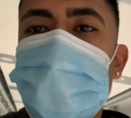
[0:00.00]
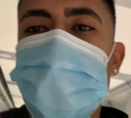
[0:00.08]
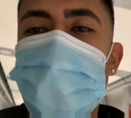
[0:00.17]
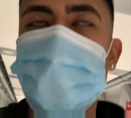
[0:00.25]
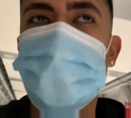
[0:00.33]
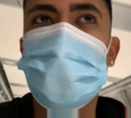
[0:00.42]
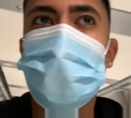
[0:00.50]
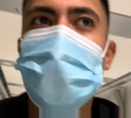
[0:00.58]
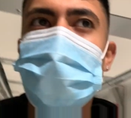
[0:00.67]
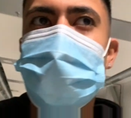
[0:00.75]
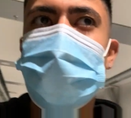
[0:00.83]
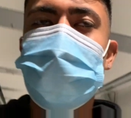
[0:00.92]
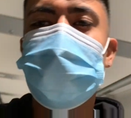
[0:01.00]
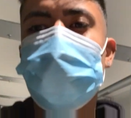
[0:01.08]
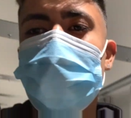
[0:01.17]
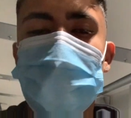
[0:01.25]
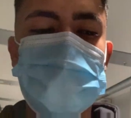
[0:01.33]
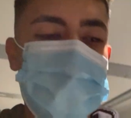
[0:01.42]
Okay guys, even
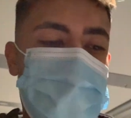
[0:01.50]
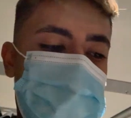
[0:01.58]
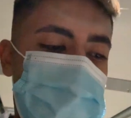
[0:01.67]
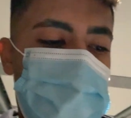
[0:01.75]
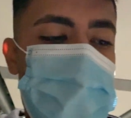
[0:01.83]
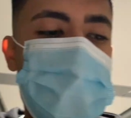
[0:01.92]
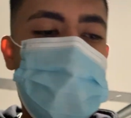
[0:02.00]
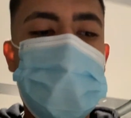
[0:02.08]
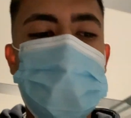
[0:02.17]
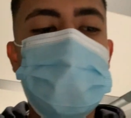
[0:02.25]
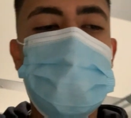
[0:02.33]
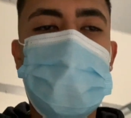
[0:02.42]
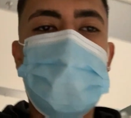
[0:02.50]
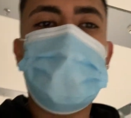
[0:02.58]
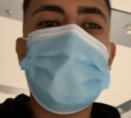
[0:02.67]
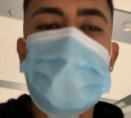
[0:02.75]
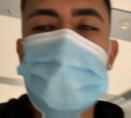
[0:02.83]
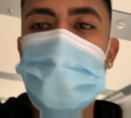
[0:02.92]
though I was like 20
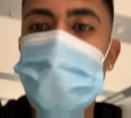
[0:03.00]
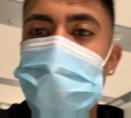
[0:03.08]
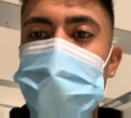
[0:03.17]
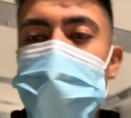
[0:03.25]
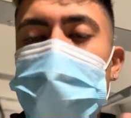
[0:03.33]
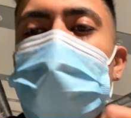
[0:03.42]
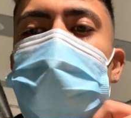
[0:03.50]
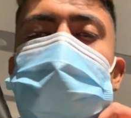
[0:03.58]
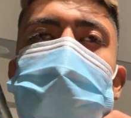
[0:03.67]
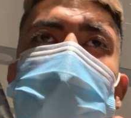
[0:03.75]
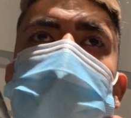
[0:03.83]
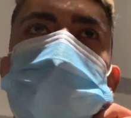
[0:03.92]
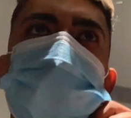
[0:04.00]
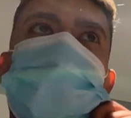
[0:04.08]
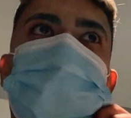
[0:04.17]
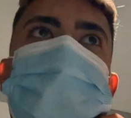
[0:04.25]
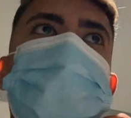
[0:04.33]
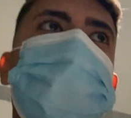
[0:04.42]
minutes later than I expected,
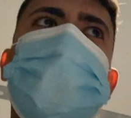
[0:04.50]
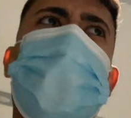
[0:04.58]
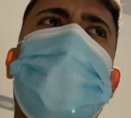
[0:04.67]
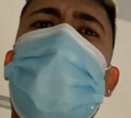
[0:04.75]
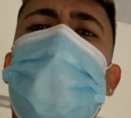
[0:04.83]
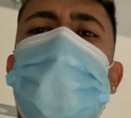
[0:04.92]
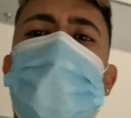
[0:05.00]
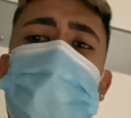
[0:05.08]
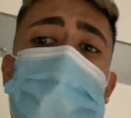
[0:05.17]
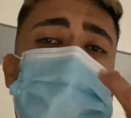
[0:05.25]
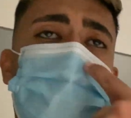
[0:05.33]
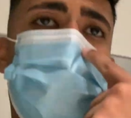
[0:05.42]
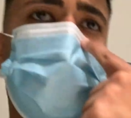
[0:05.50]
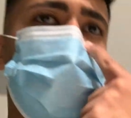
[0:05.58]
I already dropped off my bag